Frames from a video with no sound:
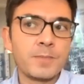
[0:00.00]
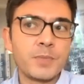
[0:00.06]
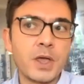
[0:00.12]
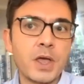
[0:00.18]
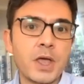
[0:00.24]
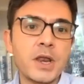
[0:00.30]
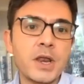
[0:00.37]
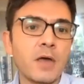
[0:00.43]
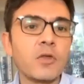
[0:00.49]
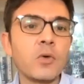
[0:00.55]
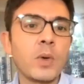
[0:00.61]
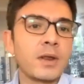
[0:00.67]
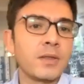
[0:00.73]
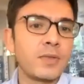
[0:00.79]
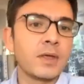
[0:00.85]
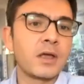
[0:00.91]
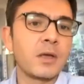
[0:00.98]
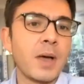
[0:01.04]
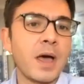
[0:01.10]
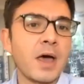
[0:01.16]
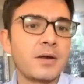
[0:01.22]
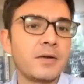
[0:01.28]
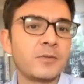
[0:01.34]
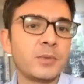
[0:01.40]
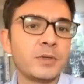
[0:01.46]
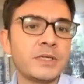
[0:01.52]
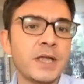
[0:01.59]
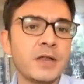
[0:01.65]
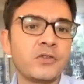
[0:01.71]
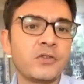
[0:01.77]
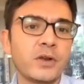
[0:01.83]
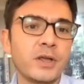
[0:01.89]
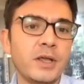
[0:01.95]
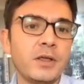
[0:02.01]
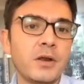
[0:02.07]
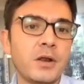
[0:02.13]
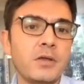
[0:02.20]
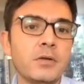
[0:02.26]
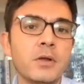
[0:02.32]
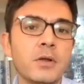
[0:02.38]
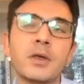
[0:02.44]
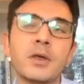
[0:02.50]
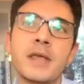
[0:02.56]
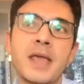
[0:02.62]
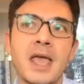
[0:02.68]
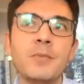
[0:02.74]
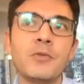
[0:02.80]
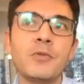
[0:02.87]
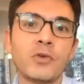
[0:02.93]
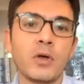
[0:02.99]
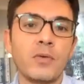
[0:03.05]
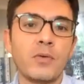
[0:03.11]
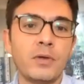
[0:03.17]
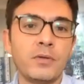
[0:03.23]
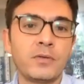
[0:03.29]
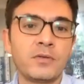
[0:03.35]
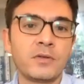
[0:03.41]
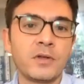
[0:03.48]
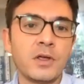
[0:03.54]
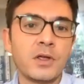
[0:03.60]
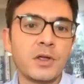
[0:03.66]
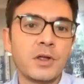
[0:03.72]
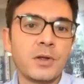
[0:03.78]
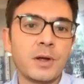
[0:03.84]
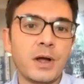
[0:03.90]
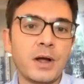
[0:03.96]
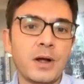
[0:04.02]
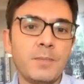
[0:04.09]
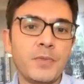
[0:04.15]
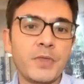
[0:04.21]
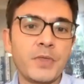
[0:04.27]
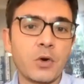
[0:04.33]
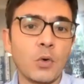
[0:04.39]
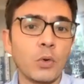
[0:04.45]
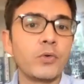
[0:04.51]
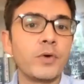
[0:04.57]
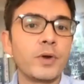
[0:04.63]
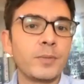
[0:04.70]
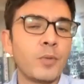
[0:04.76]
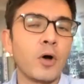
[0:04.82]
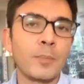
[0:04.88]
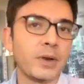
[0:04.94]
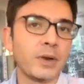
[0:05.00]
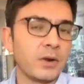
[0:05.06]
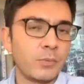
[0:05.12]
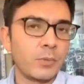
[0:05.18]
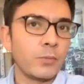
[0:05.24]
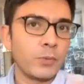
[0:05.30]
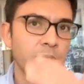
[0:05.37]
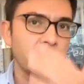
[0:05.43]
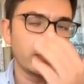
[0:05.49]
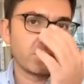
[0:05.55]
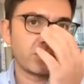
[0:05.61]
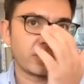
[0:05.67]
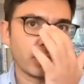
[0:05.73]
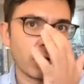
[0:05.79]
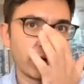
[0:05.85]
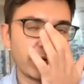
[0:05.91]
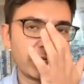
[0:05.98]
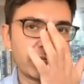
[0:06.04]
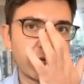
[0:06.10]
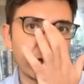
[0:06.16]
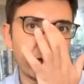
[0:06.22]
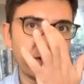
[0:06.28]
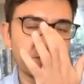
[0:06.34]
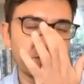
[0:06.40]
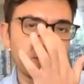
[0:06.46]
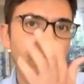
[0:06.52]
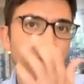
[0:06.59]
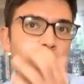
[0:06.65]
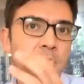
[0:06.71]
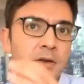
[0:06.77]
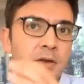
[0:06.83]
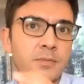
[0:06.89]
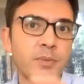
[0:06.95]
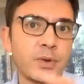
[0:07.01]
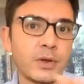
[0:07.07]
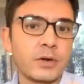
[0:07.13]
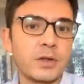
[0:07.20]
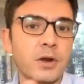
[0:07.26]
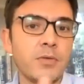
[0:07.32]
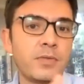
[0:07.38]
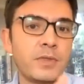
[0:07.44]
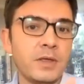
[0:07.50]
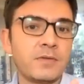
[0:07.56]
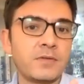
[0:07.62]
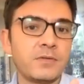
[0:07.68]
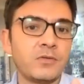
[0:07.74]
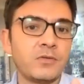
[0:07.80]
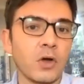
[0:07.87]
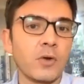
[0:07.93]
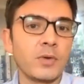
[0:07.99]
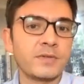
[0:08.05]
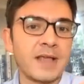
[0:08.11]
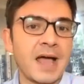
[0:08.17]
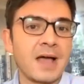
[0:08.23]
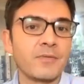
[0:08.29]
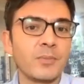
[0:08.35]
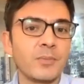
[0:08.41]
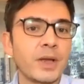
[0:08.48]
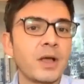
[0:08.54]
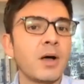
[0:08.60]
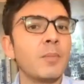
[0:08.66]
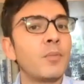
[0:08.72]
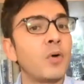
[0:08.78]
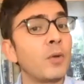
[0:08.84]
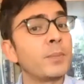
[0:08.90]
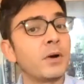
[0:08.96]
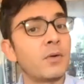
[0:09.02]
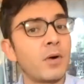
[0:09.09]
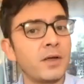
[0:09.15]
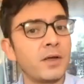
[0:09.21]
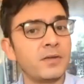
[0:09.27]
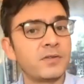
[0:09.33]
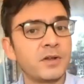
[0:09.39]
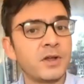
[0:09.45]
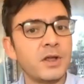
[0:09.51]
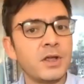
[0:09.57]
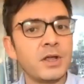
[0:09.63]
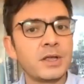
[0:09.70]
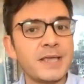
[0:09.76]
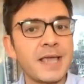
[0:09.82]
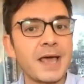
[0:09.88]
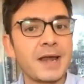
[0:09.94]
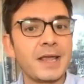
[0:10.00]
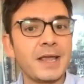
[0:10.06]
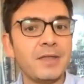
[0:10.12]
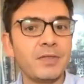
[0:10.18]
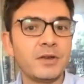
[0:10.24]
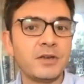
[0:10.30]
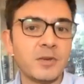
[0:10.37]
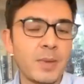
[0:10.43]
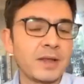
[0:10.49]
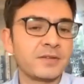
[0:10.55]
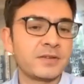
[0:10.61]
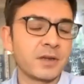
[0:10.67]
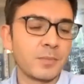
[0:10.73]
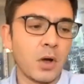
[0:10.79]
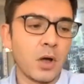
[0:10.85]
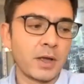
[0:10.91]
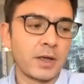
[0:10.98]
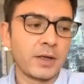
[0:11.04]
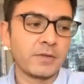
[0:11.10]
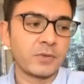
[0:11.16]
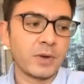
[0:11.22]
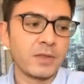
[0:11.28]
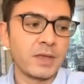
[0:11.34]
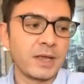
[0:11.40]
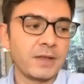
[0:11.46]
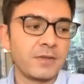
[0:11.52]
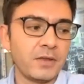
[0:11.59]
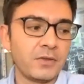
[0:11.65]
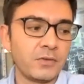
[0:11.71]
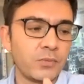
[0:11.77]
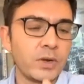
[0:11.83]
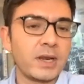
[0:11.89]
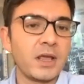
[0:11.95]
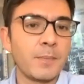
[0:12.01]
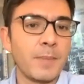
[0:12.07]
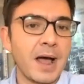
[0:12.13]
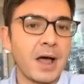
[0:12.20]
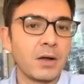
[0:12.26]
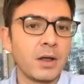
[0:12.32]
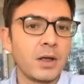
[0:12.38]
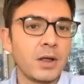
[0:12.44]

Another way to think about it is potentially, you look at game genres that are already popular. We do this a lot internally as a fund, but these genres haven't become popularized yet in the domestic market. So I think it's really about